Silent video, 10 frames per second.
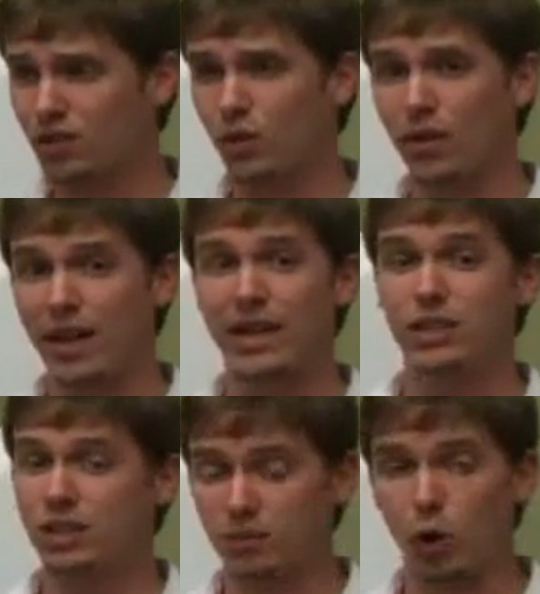so that they could
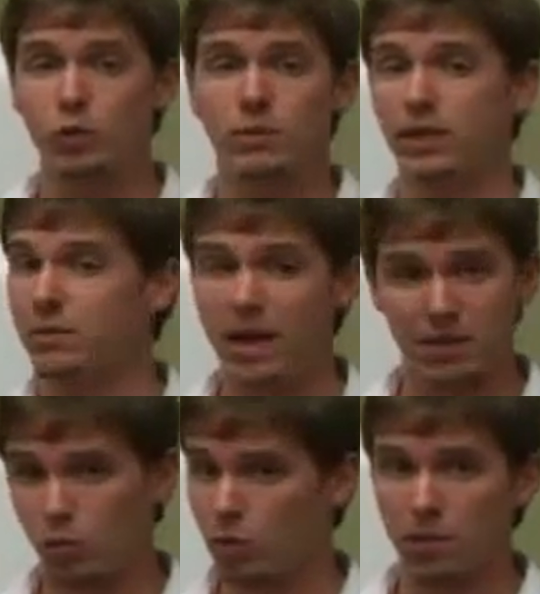just ultimately
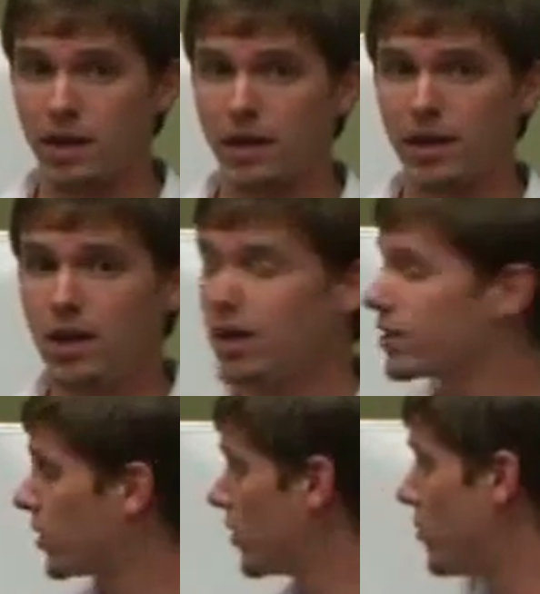make more money.
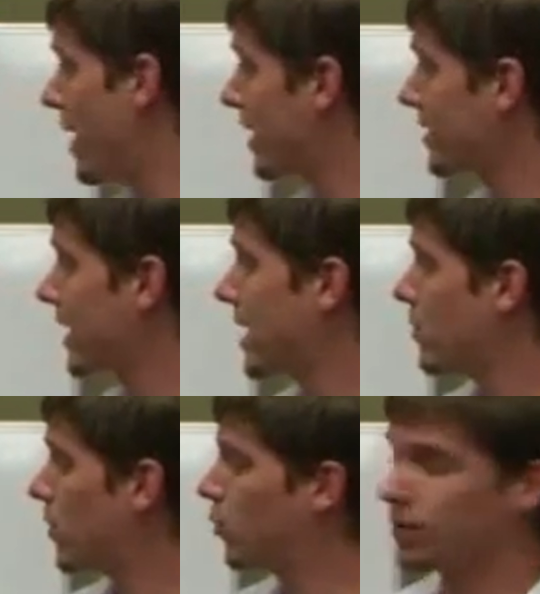So the banks came
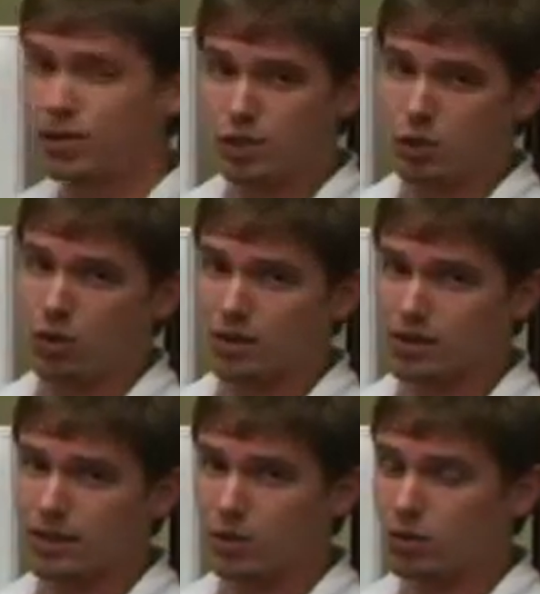up with the due
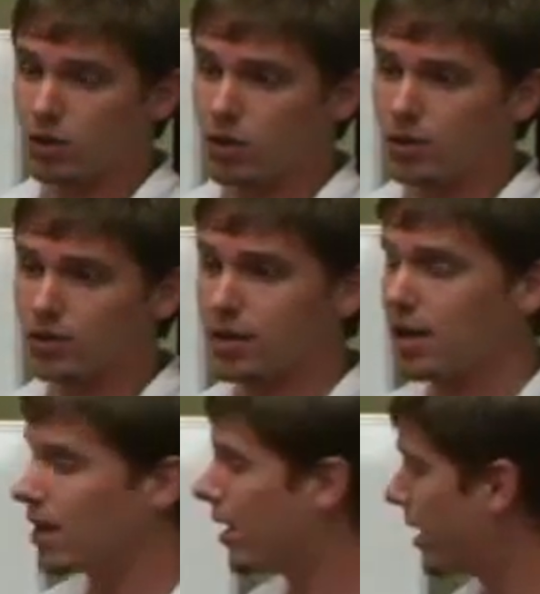on sale clause
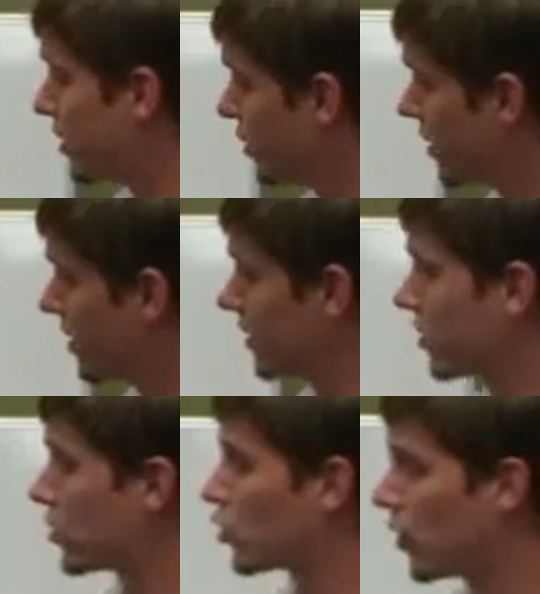just as
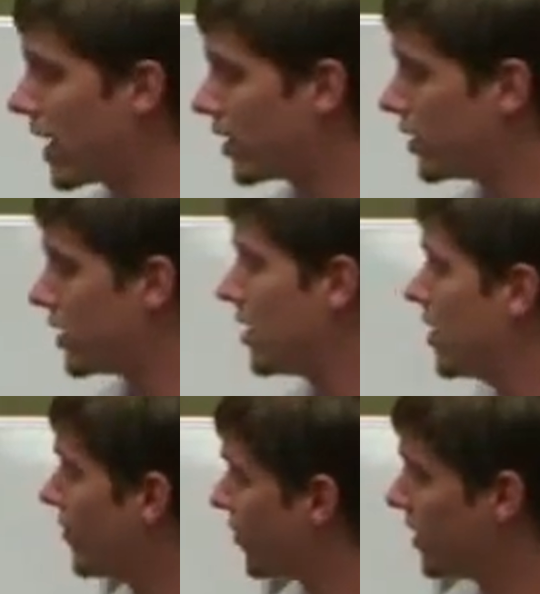a strategy
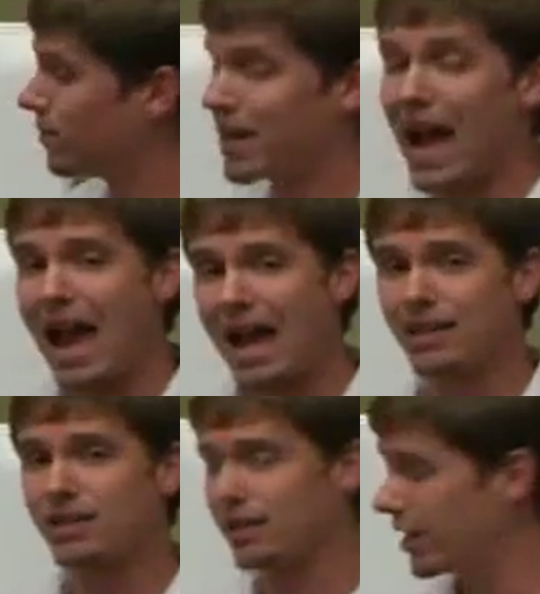for them to
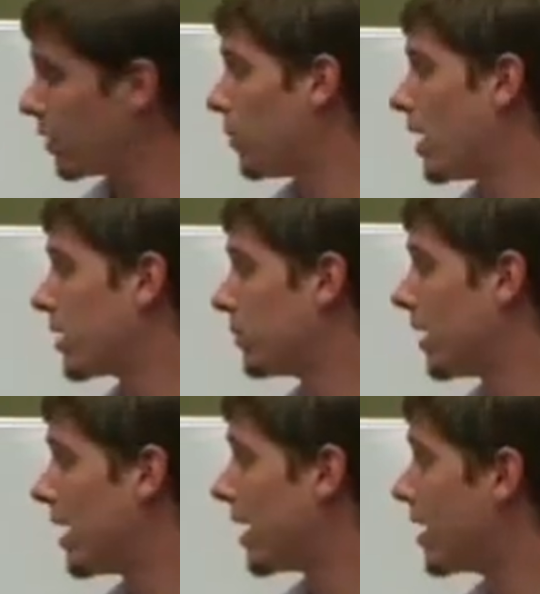add to their bottom
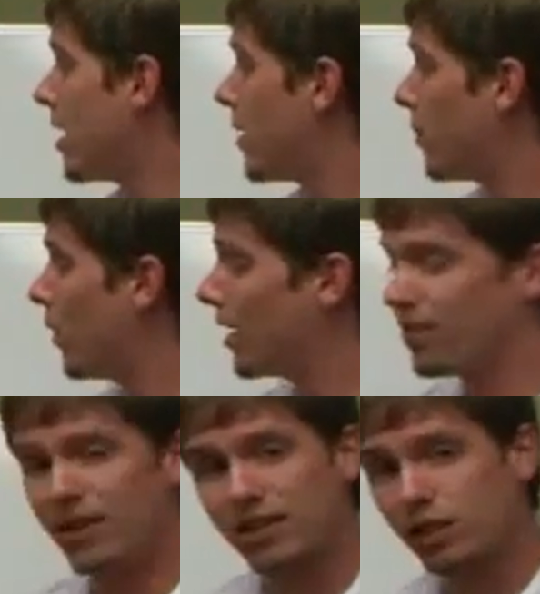line.
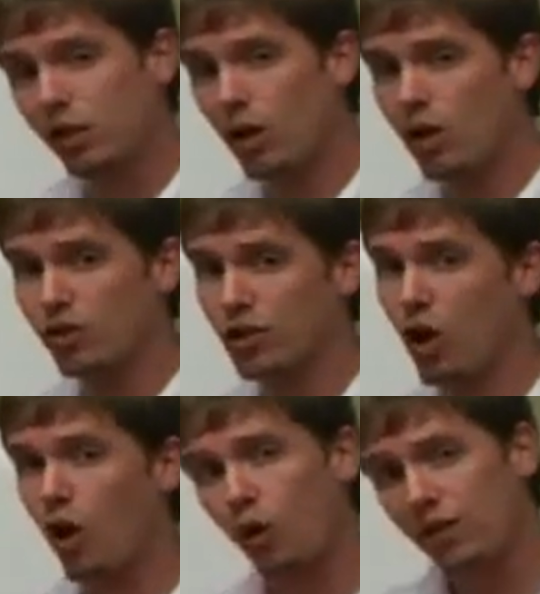But this clause,
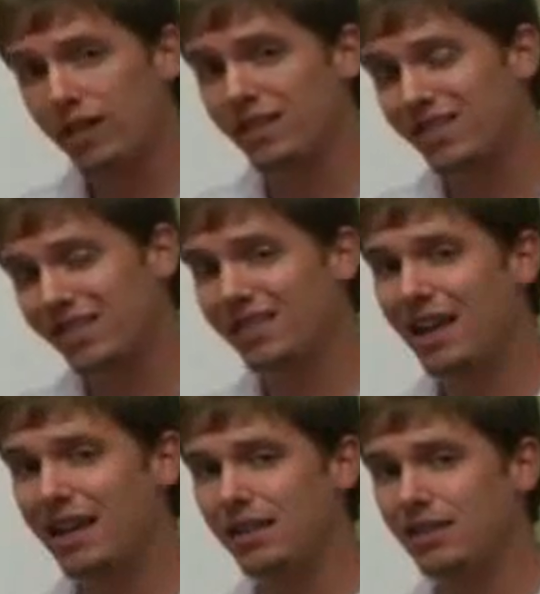all that it
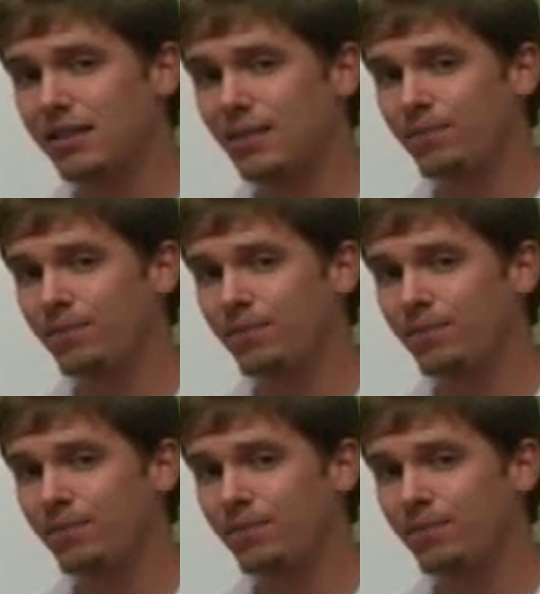states